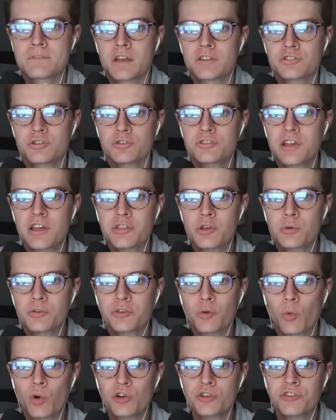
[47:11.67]
Turns out there was
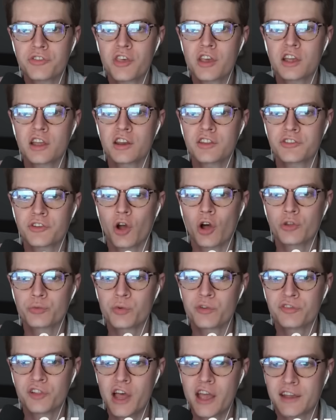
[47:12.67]
a worse thing, and it's called
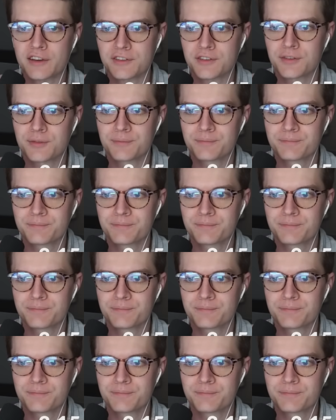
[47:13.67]
Reflect.